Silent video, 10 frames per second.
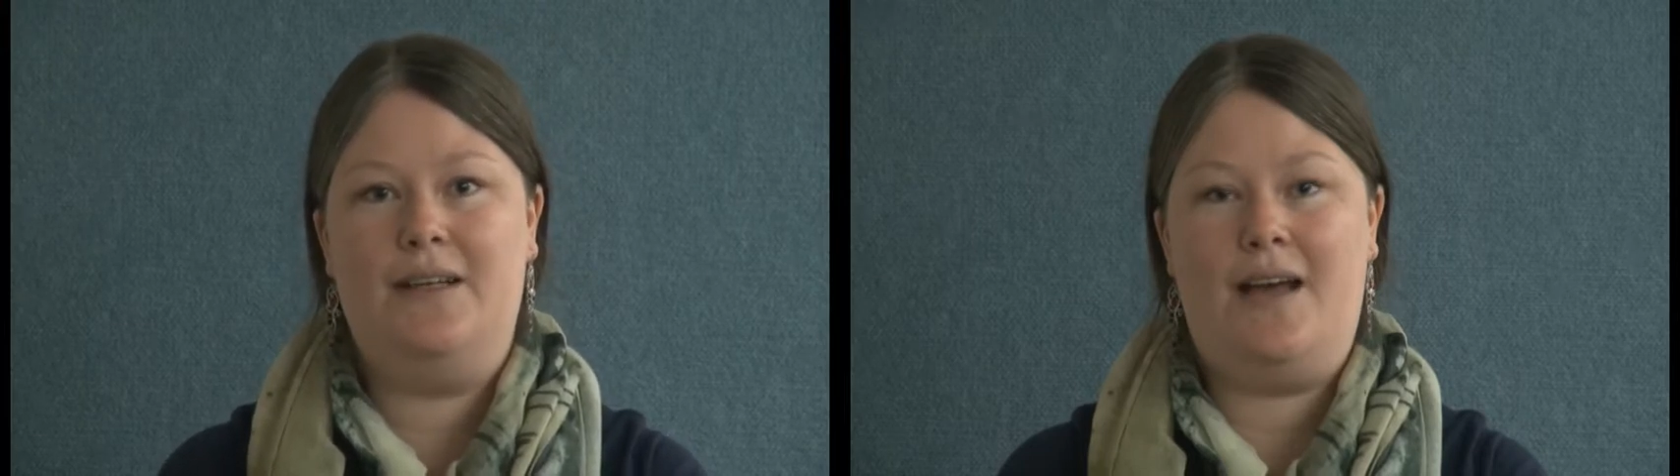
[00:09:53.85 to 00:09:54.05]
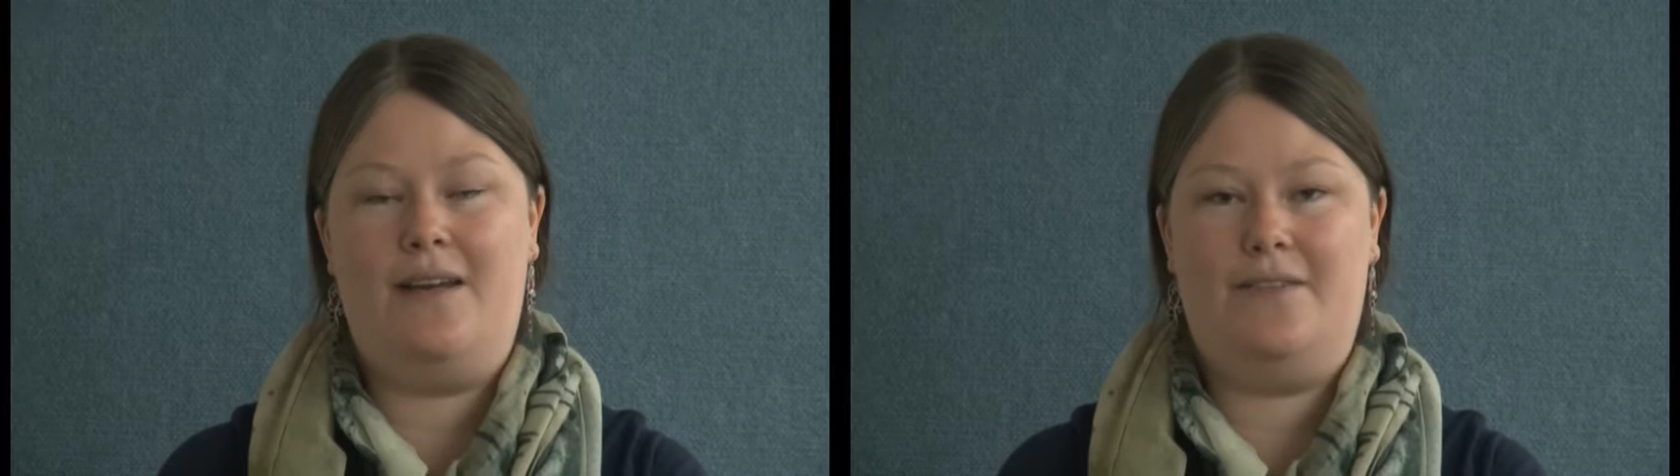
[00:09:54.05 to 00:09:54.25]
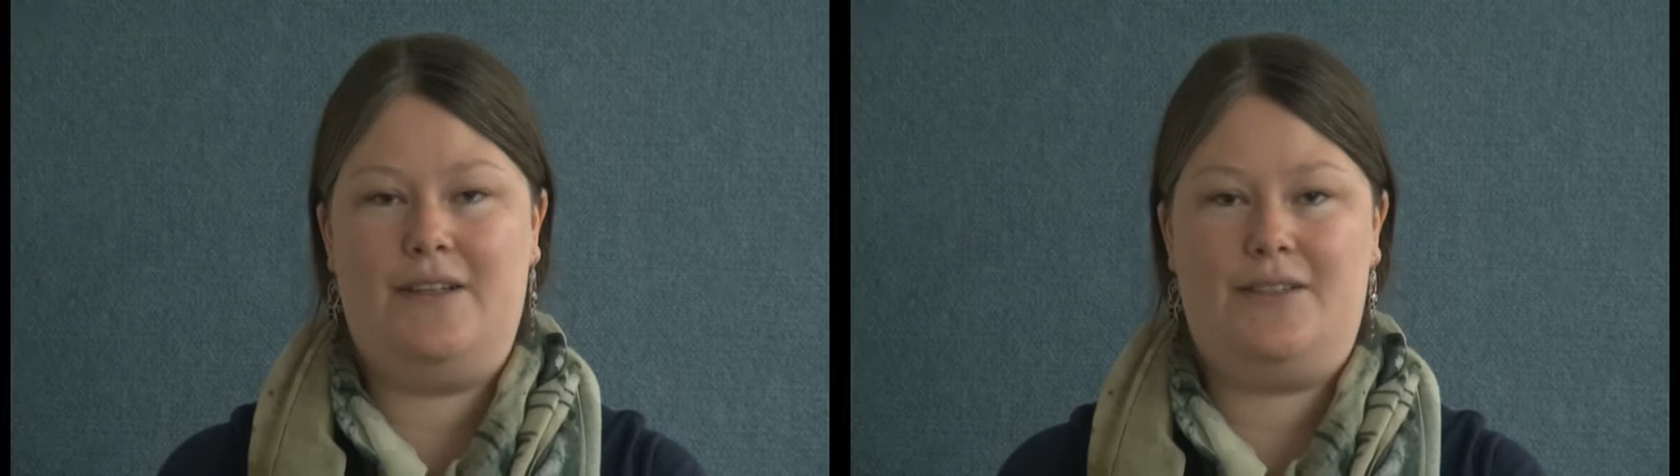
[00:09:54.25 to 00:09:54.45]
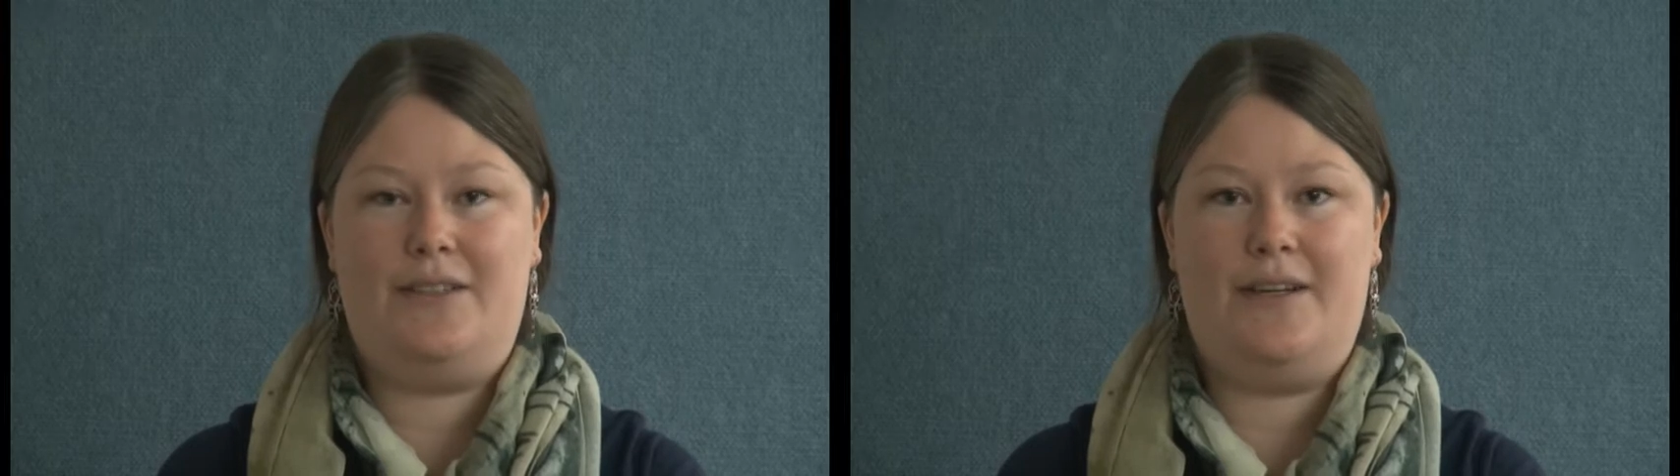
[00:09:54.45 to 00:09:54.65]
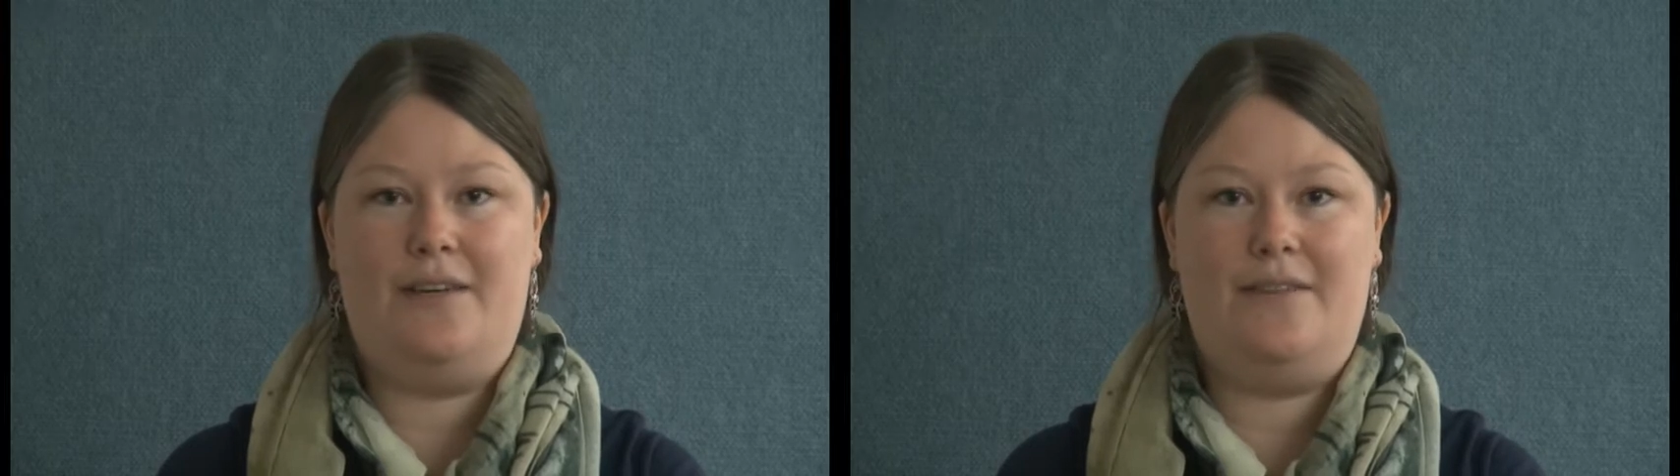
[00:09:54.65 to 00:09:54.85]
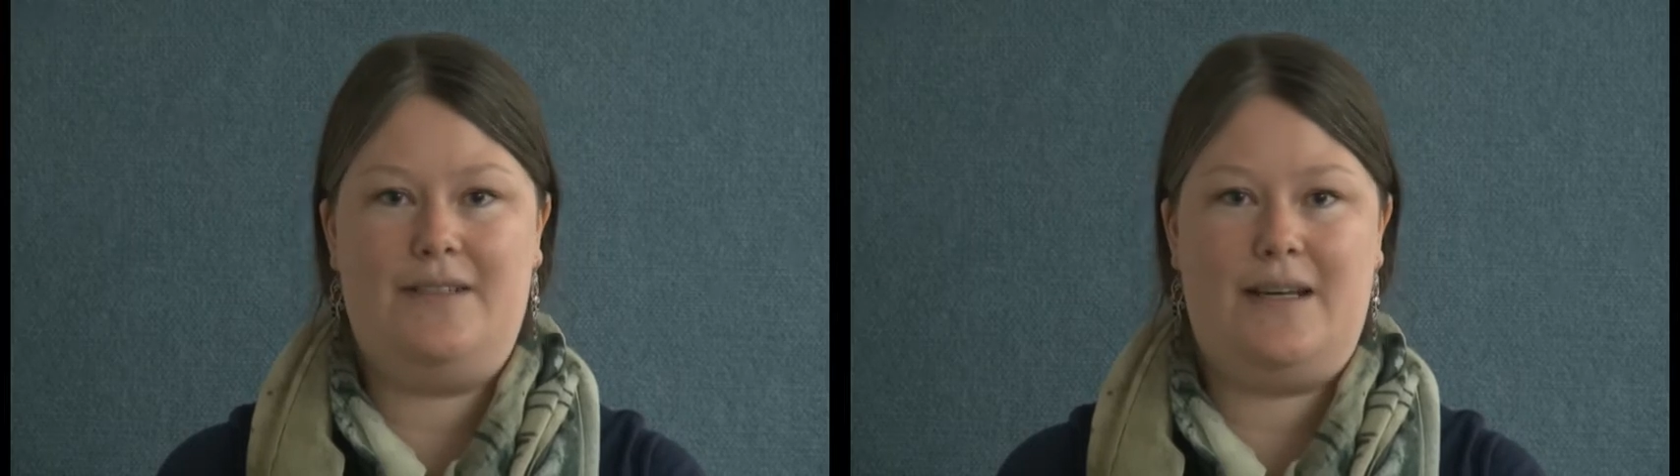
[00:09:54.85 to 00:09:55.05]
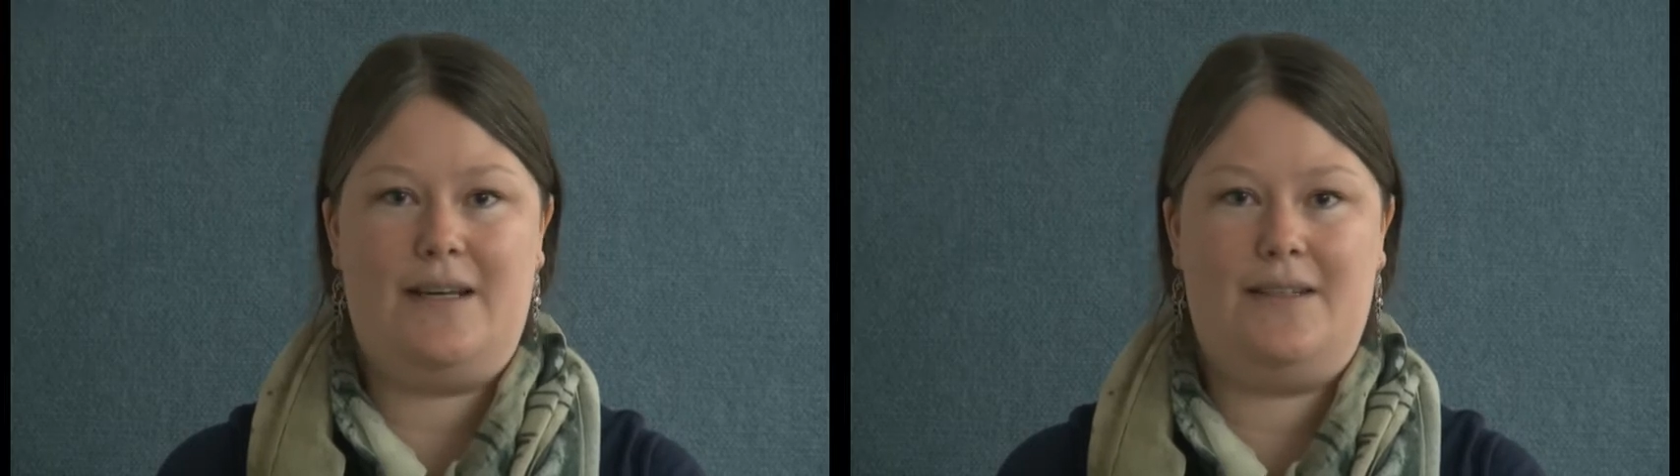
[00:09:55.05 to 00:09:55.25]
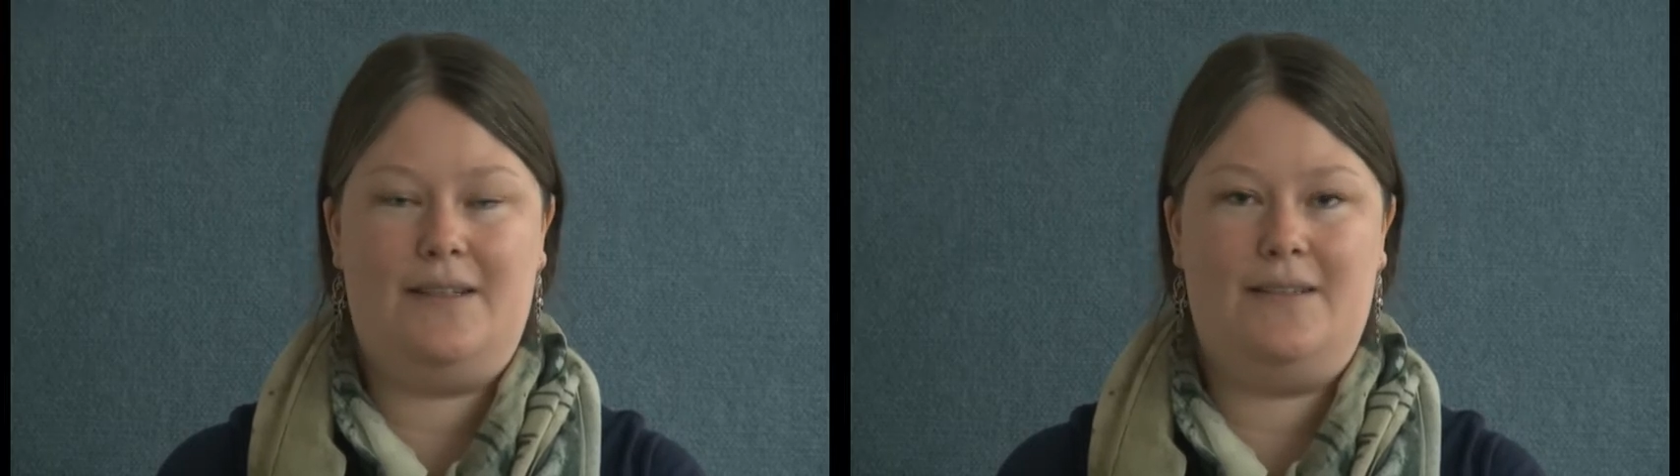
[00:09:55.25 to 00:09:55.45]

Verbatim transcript: and victory over death.